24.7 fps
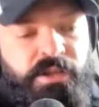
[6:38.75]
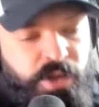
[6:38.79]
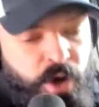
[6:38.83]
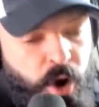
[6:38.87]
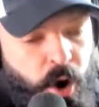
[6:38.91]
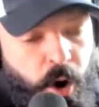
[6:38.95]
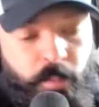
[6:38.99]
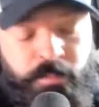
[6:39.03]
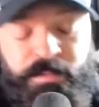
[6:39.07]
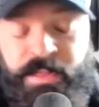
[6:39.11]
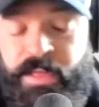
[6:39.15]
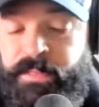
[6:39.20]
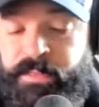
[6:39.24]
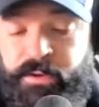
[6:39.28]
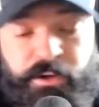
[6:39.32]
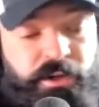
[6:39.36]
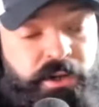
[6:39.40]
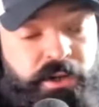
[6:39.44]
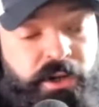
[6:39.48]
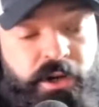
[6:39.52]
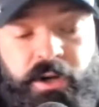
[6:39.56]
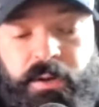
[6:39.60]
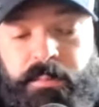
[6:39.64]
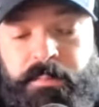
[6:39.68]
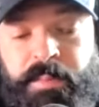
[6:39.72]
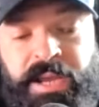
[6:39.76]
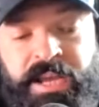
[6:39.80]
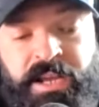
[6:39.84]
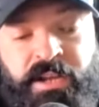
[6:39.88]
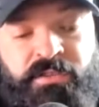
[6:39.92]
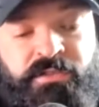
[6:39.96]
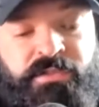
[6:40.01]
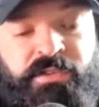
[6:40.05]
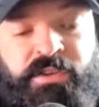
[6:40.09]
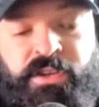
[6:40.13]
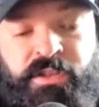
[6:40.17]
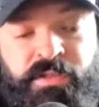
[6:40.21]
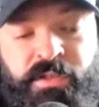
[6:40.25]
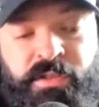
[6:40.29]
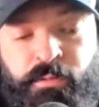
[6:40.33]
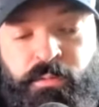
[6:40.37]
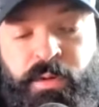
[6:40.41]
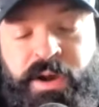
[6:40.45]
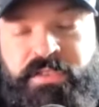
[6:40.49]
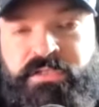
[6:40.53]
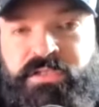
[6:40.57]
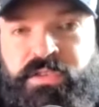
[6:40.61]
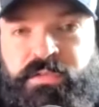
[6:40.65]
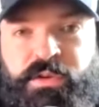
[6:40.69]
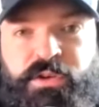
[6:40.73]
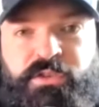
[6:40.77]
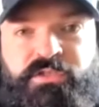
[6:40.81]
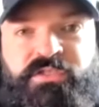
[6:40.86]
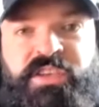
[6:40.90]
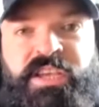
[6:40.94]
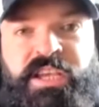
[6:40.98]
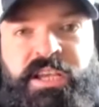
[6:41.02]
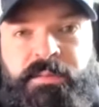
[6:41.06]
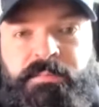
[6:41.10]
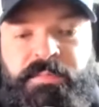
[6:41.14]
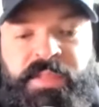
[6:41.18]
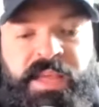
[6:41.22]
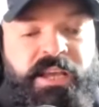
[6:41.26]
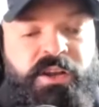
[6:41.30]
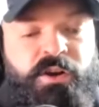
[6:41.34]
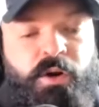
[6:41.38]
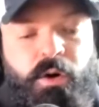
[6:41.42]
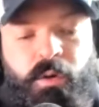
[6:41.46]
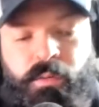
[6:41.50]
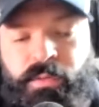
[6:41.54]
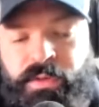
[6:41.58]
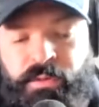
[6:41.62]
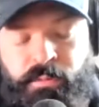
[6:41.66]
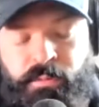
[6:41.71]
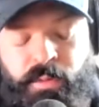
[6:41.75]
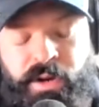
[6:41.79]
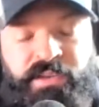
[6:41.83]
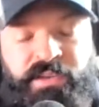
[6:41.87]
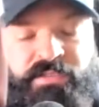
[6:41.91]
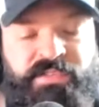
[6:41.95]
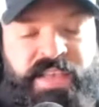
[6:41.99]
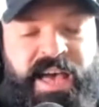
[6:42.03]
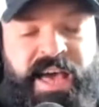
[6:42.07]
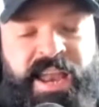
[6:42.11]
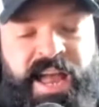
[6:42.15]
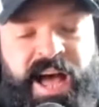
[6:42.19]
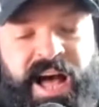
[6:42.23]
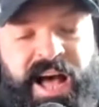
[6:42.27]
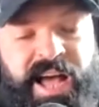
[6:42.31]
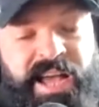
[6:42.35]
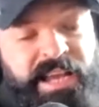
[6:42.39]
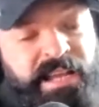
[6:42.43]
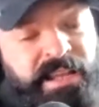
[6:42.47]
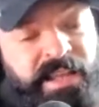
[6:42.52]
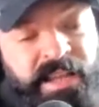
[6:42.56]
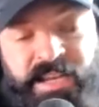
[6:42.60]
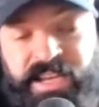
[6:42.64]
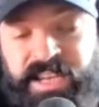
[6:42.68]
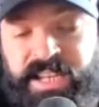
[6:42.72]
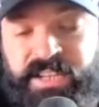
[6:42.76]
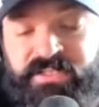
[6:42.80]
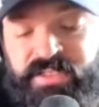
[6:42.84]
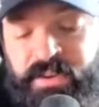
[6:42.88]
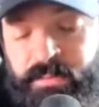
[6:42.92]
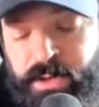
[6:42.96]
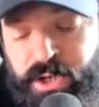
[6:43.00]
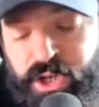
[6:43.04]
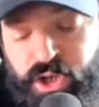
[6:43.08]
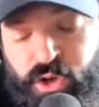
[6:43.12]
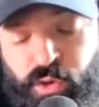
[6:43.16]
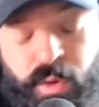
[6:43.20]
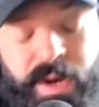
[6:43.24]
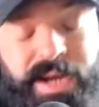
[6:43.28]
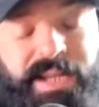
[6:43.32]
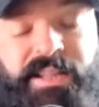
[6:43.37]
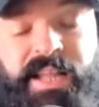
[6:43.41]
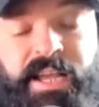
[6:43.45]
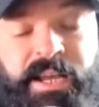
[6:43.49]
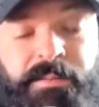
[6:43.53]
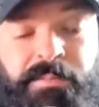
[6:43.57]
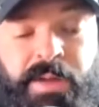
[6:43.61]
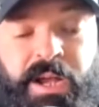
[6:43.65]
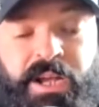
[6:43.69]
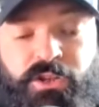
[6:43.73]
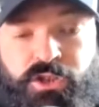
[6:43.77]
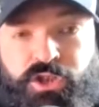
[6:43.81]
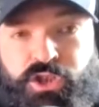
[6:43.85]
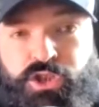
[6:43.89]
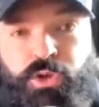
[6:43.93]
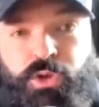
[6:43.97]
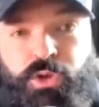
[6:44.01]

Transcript: hope that they're good because you, the rest of your team they can only raise that high, and then you get someone great like Michael